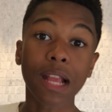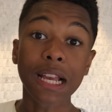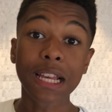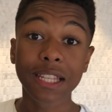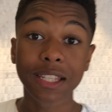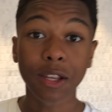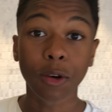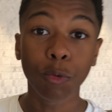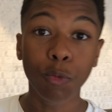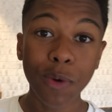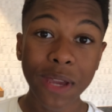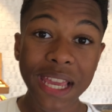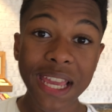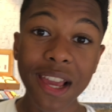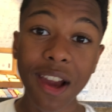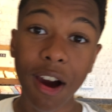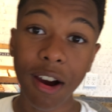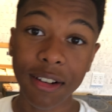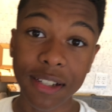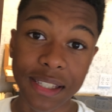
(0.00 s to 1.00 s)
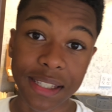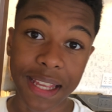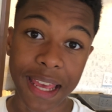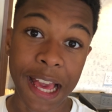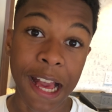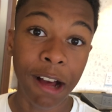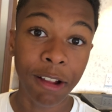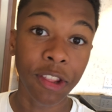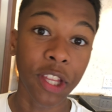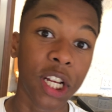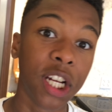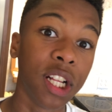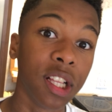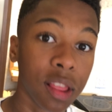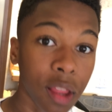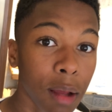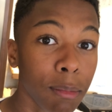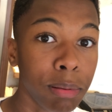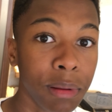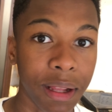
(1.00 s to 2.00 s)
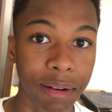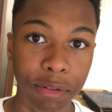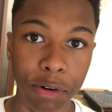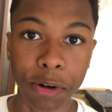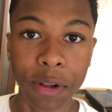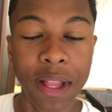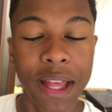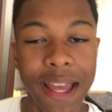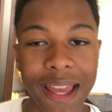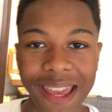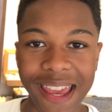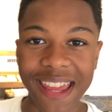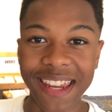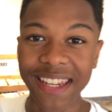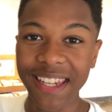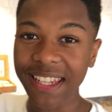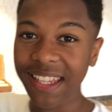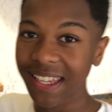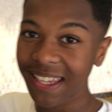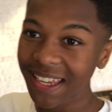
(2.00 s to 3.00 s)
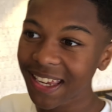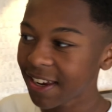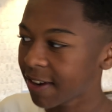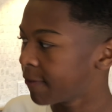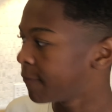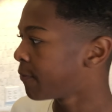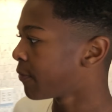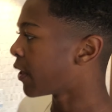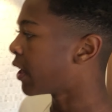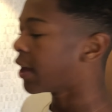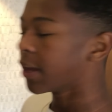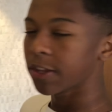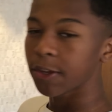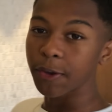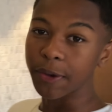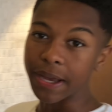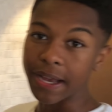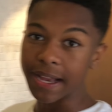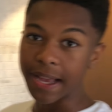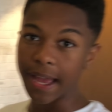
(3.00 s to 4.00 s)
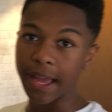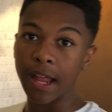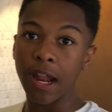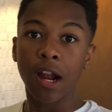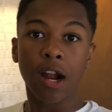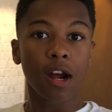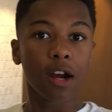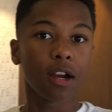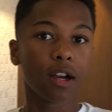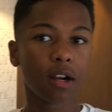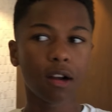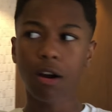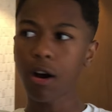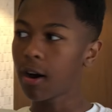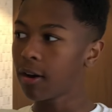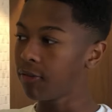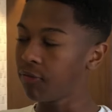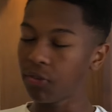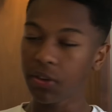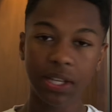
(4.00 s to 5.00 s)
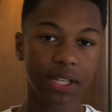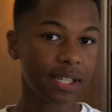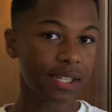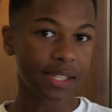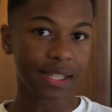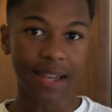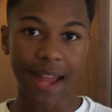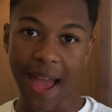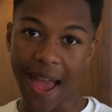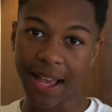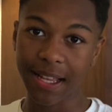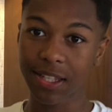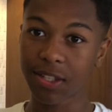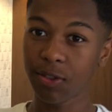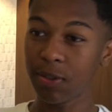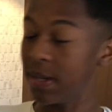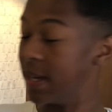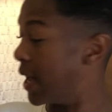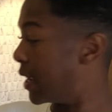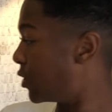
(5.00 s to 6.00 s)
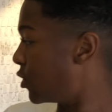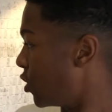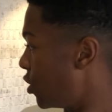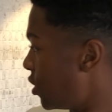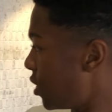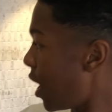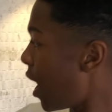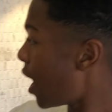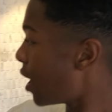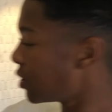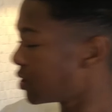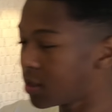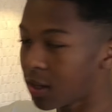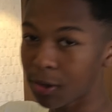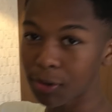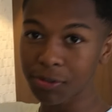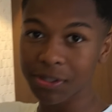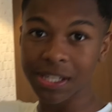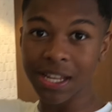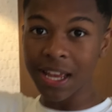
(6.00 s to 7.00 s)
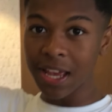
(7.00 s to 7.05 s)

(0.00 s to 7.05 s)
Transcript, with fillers: So we are staying on the club level, and in here you can get coffee, snacks, you can get your tazos,